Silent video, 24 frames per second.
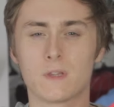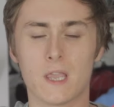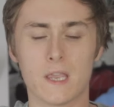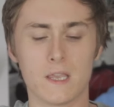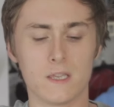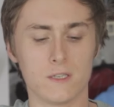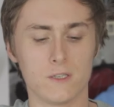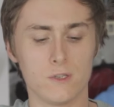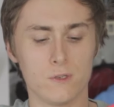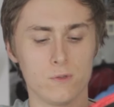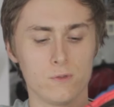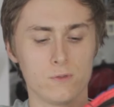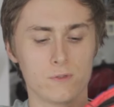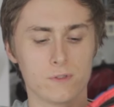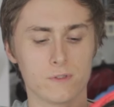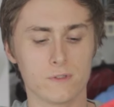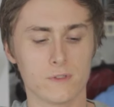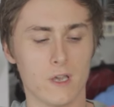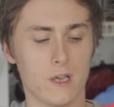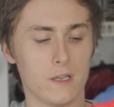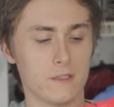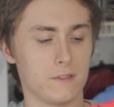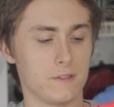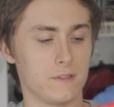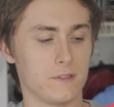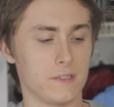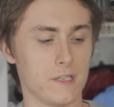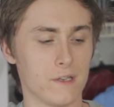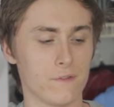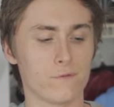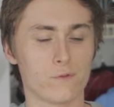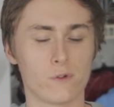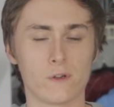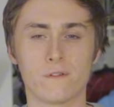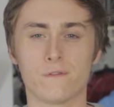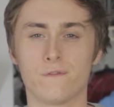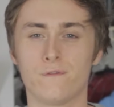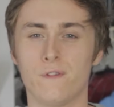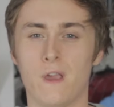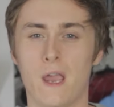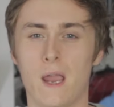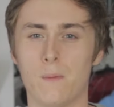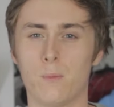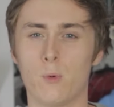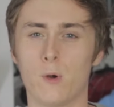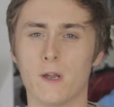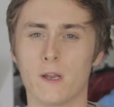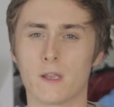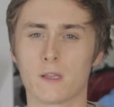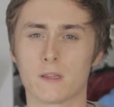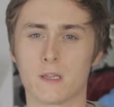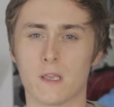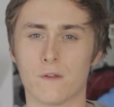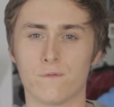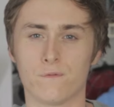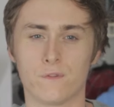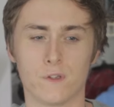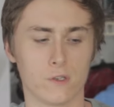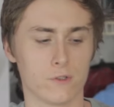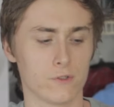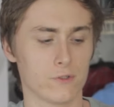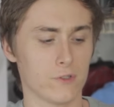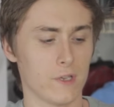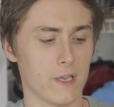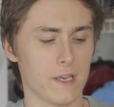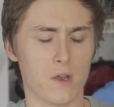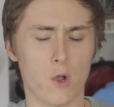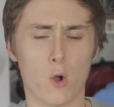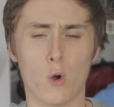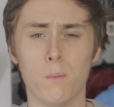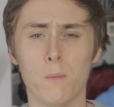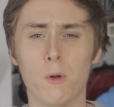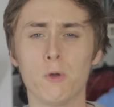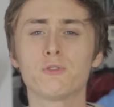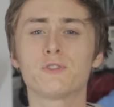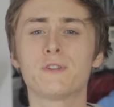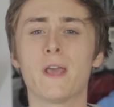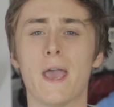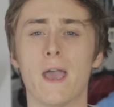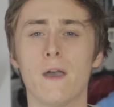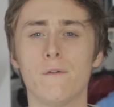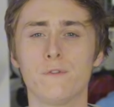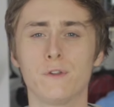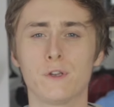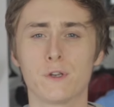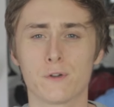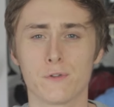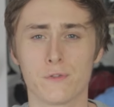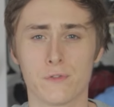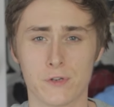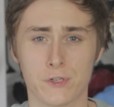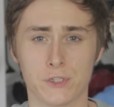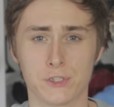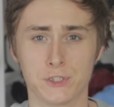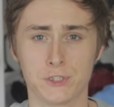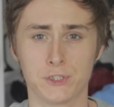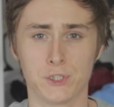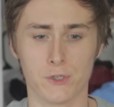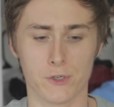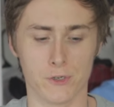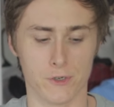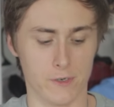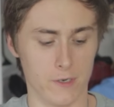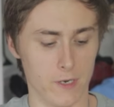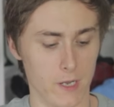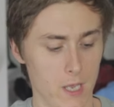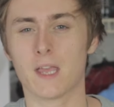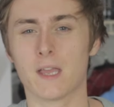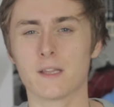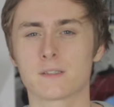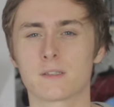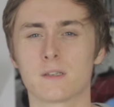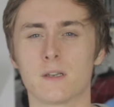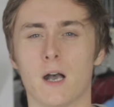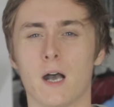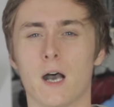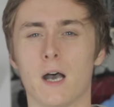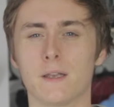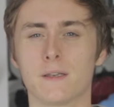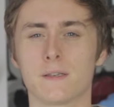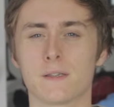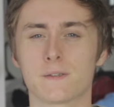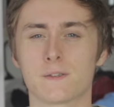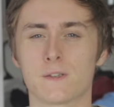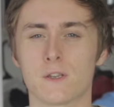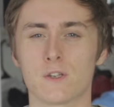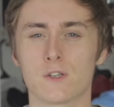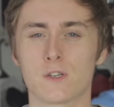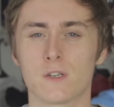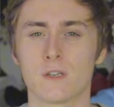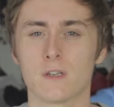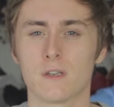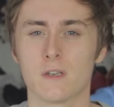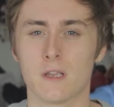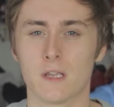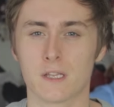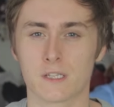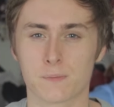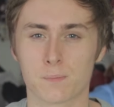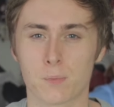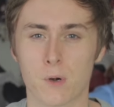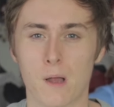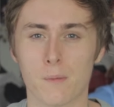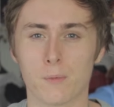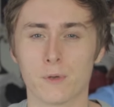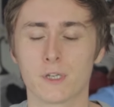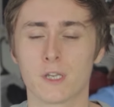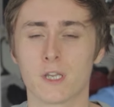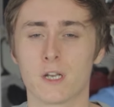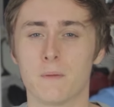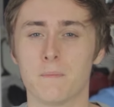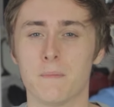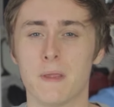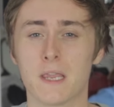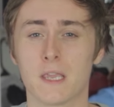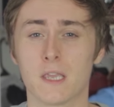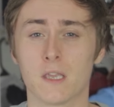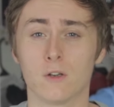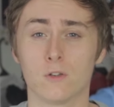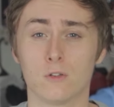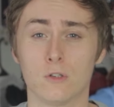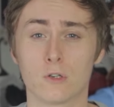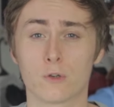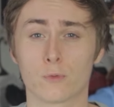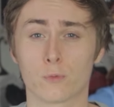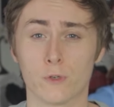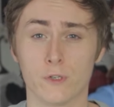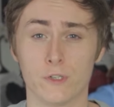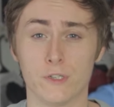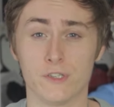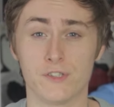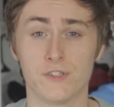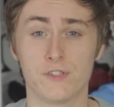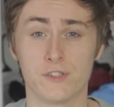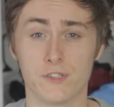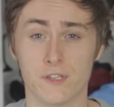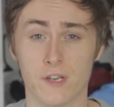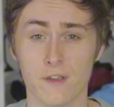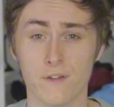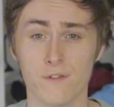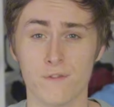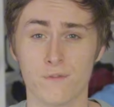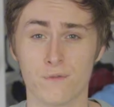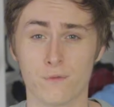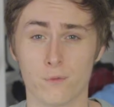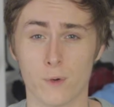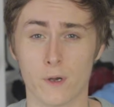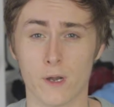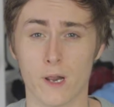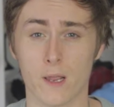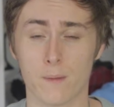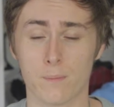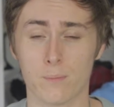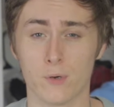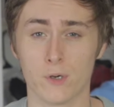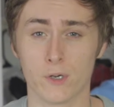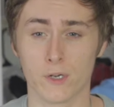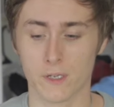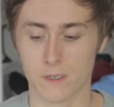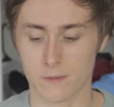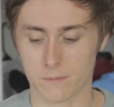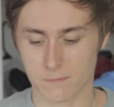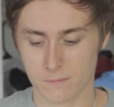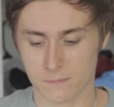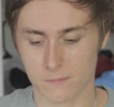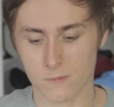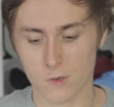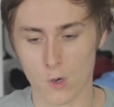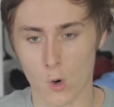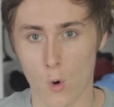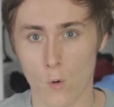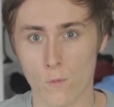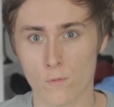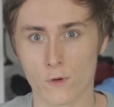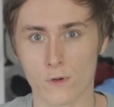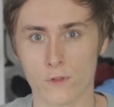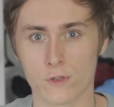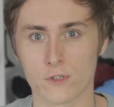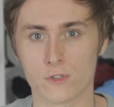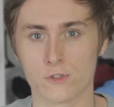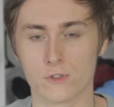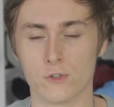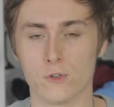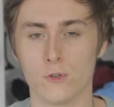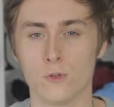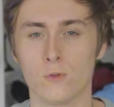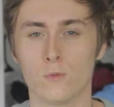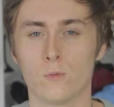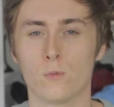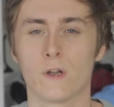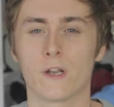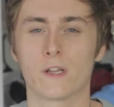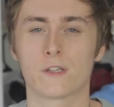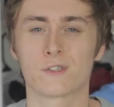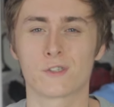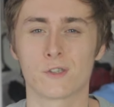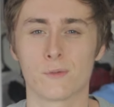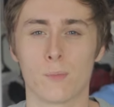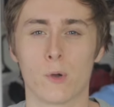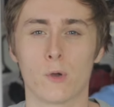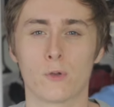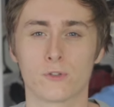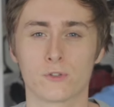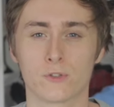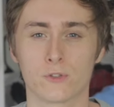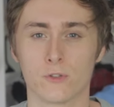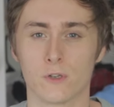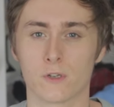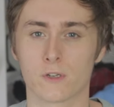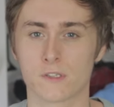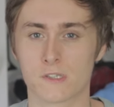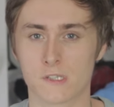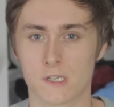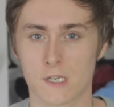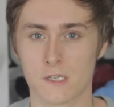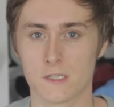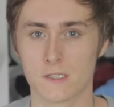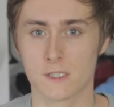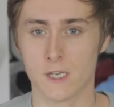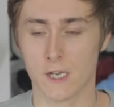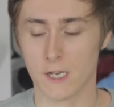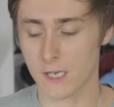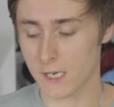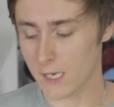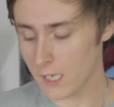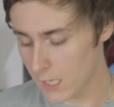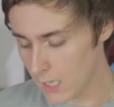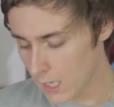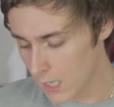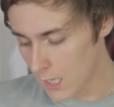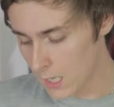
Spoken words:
They used a different fabric that feels like almost heavier than a shirt. That's an odd decision. It's probably gonna make it look really stiff when I put it over the suit when it's supposed to look skin tight.